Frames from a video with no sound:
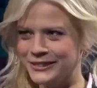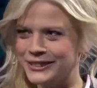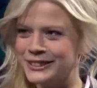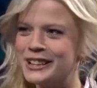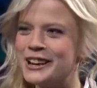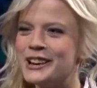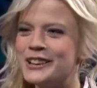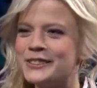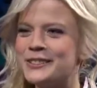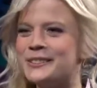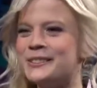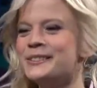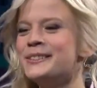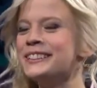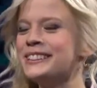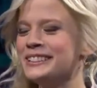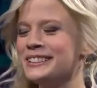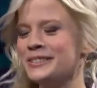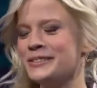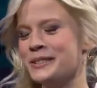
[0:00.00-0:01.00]
texture,
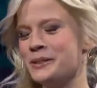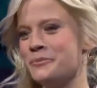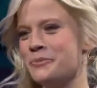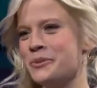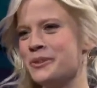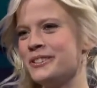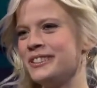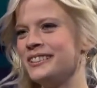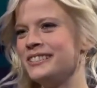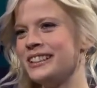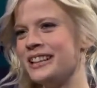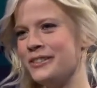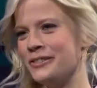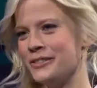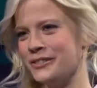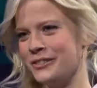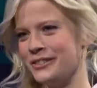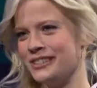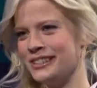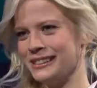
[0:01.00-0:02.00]
which looked cool.
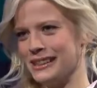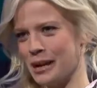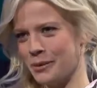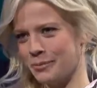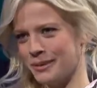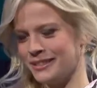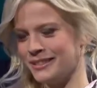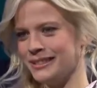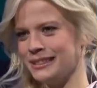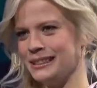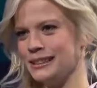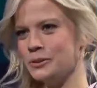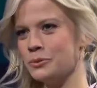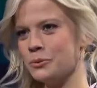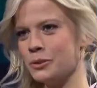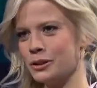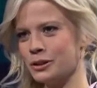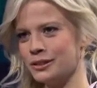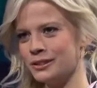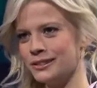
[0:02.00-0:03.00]
But
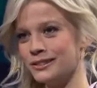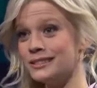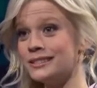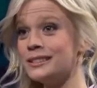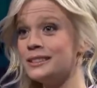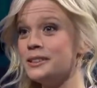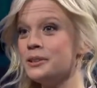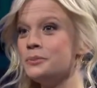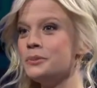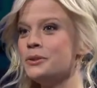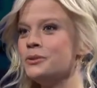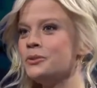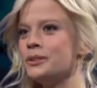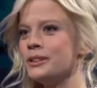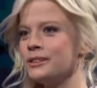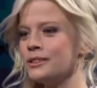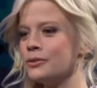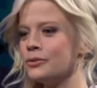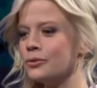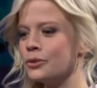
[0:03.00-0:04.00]
the fact that they
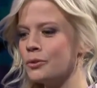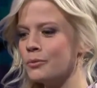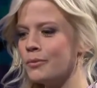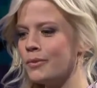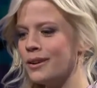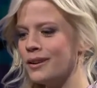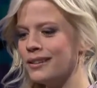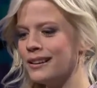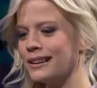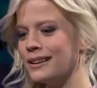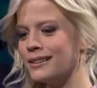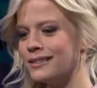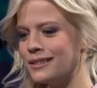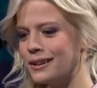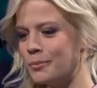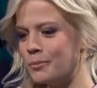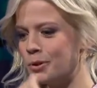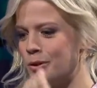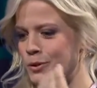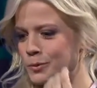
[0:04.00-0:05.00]
actually embracing this
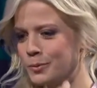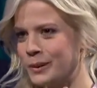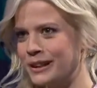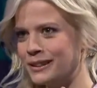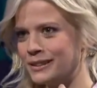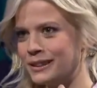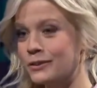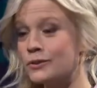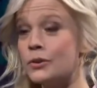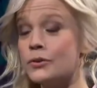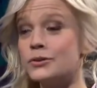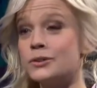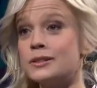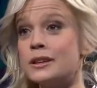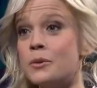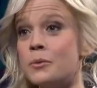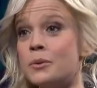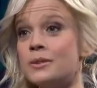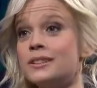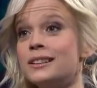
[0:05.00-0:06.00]
idea is really cool.
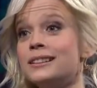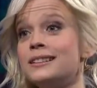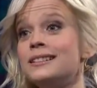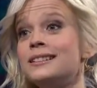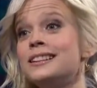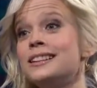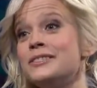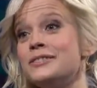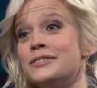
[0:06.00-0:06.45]
So you can actually